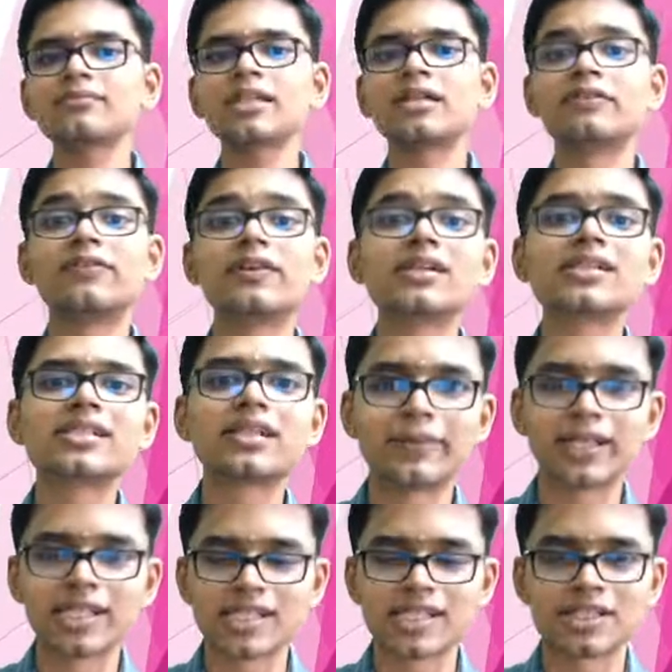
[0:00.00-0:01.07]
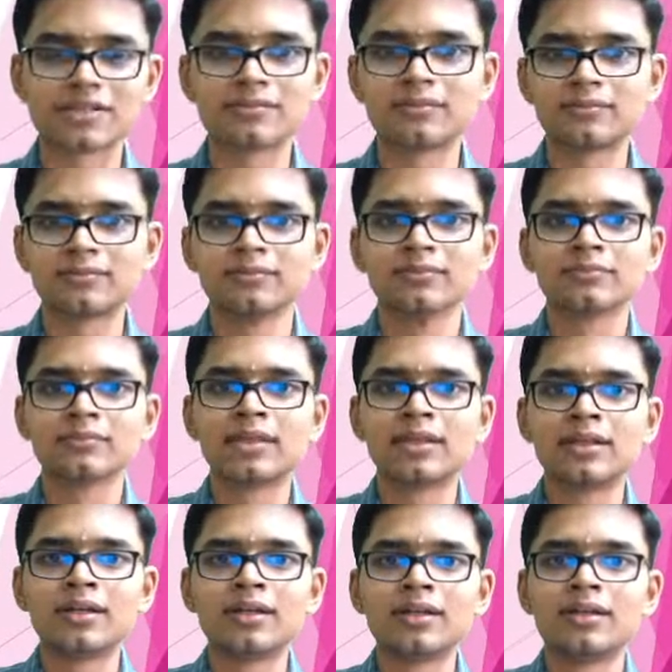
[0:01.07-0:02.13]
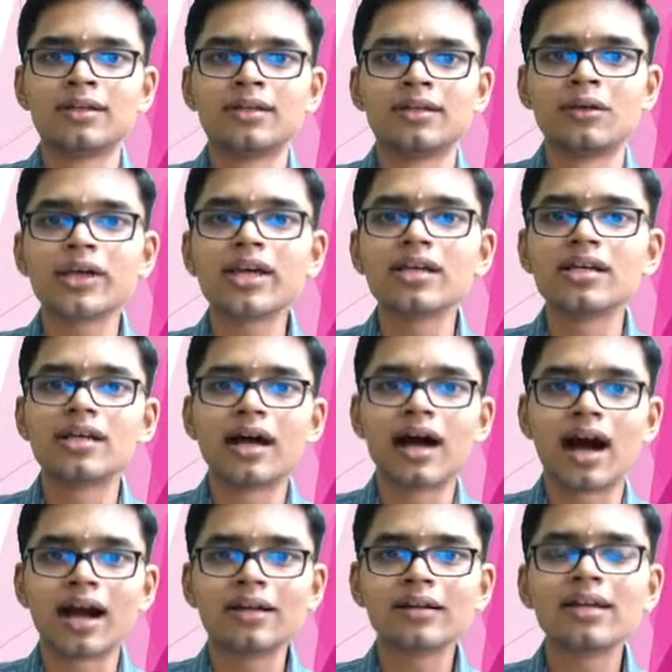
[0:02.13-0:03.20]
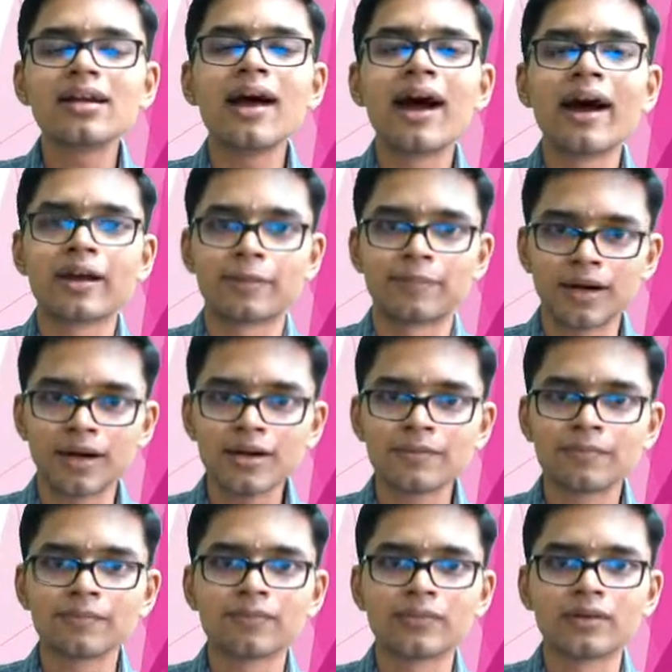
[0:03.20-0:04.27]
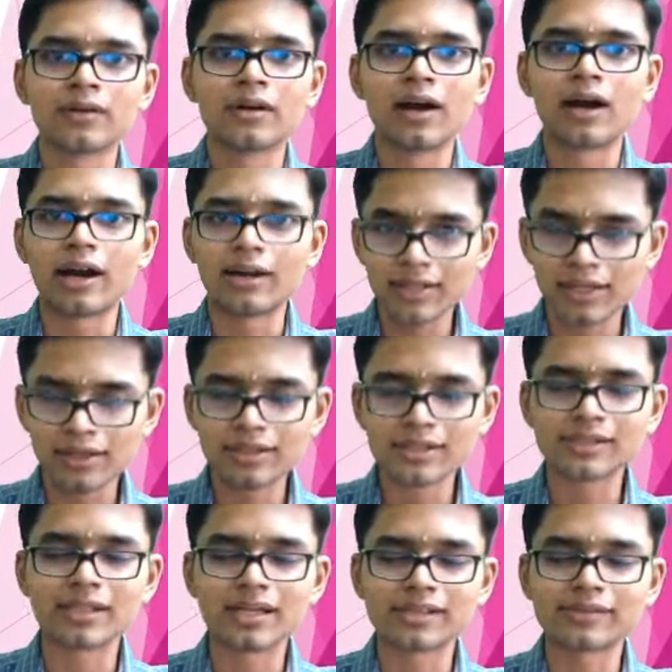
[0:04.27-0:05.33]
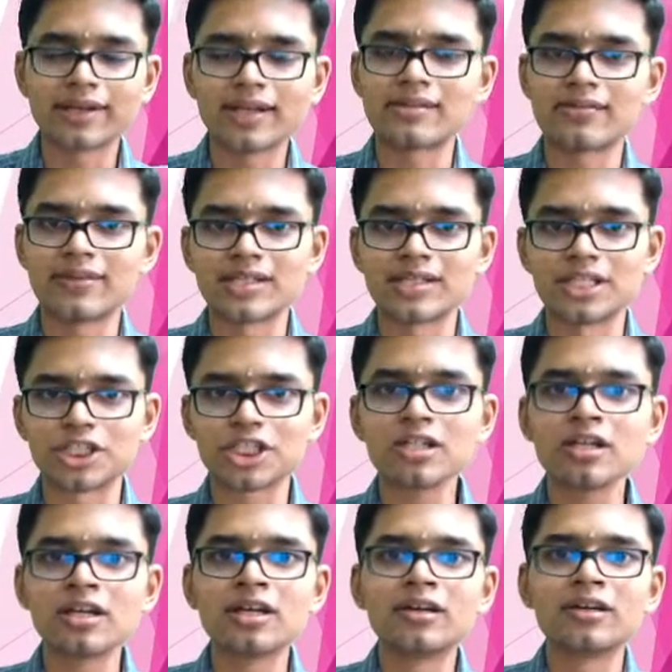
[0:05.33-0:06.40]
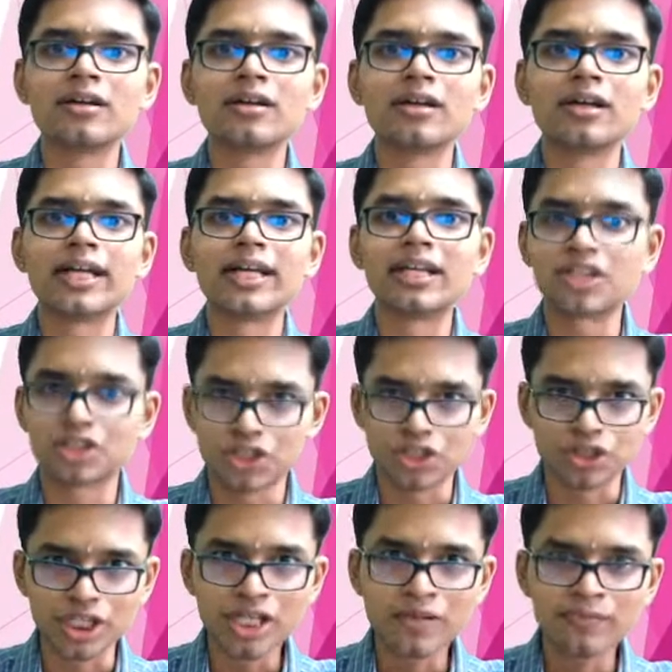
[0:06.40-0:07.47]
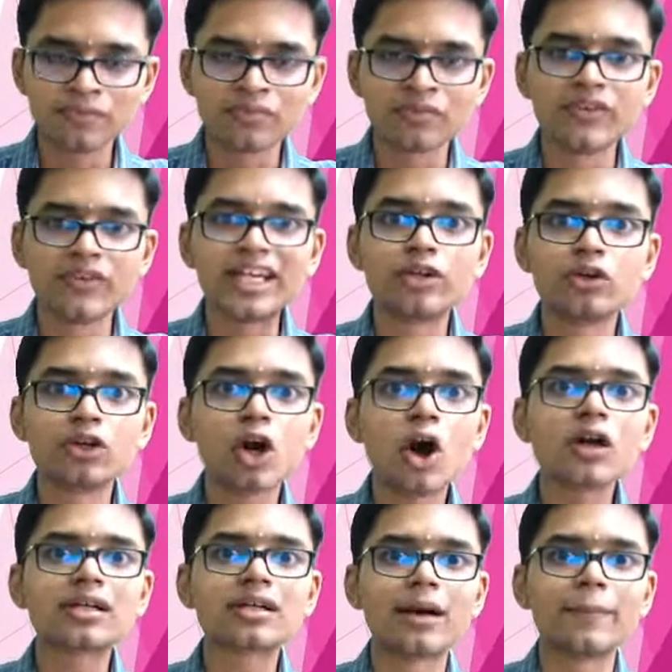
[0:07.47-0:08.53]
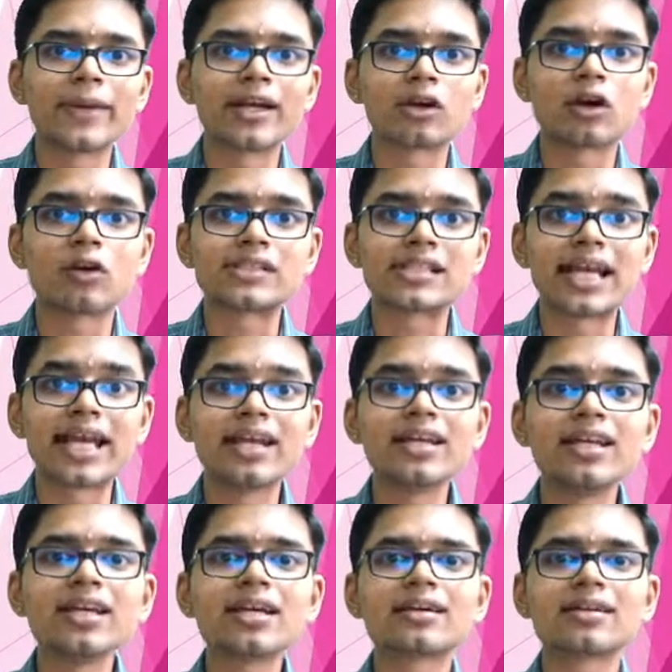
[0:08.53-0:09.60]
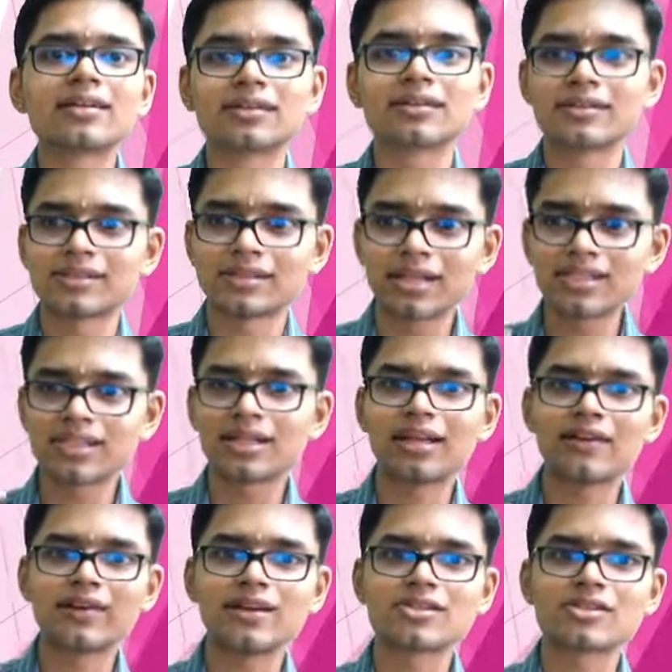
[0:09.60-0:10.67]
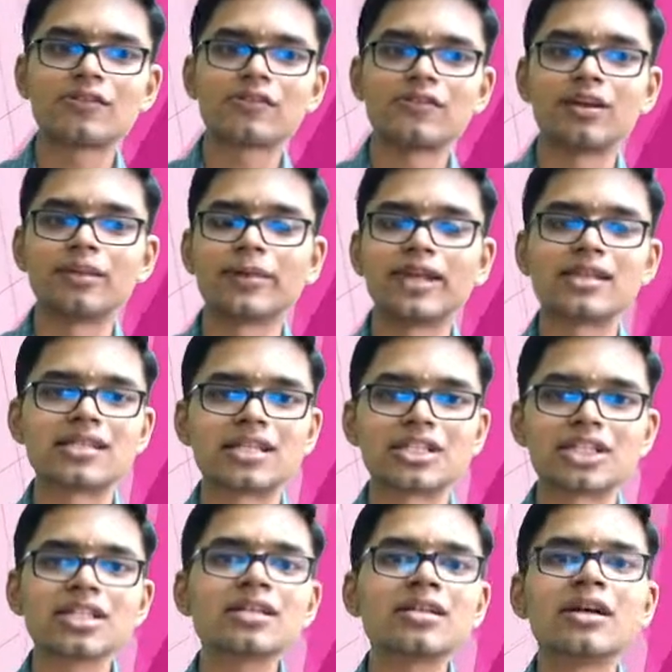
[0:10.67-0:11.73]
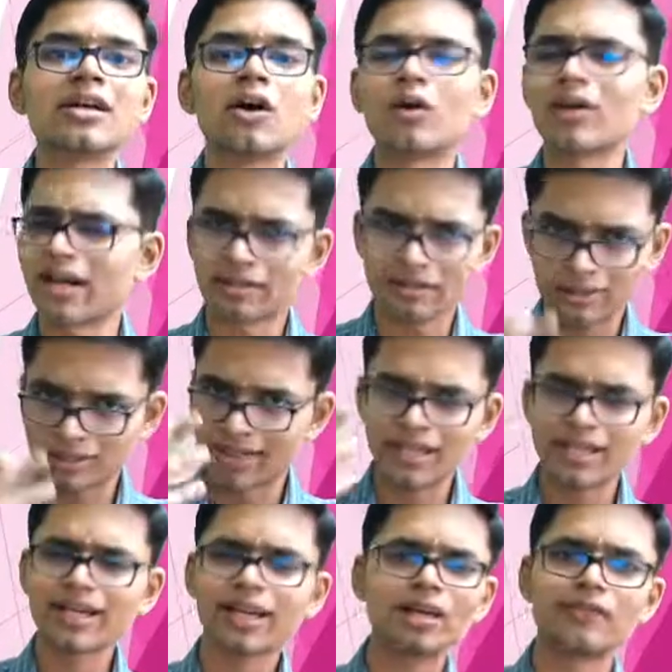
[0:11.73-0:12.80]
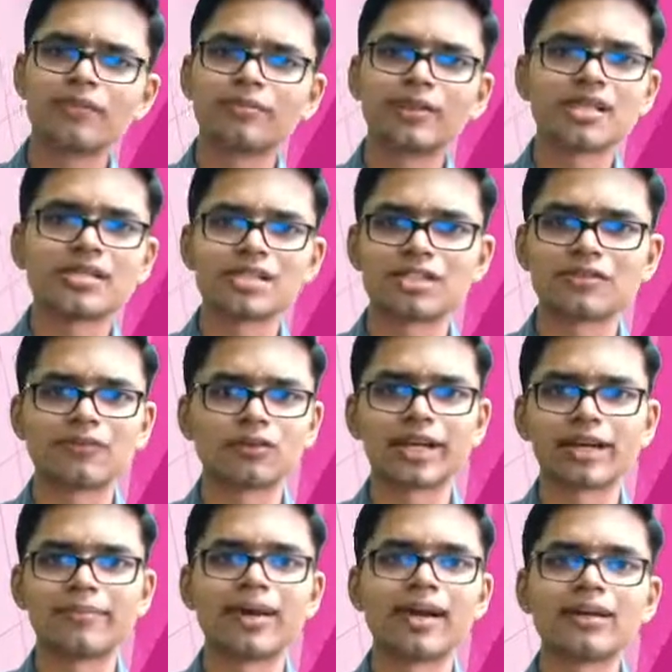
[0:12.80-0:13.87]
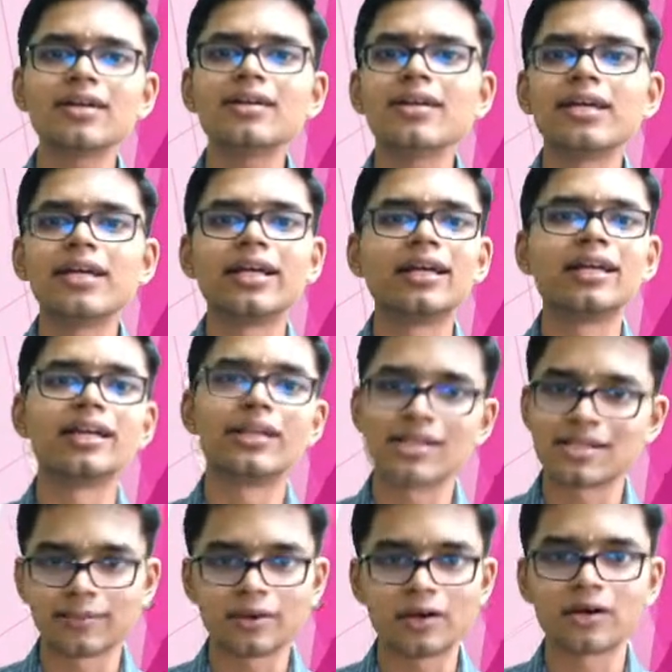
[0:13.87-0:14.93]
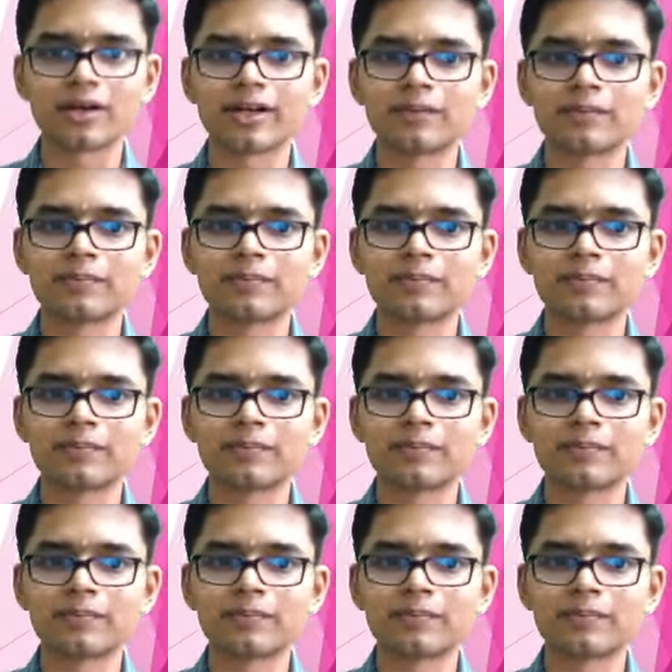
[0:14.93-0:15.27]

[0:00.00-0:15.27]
First urbanization. Okay, until Harappa, until this Indus Valley civilization in history, we do not come across any such levels of urbanization or any kind of urbanization for that matter in Indian subcontinent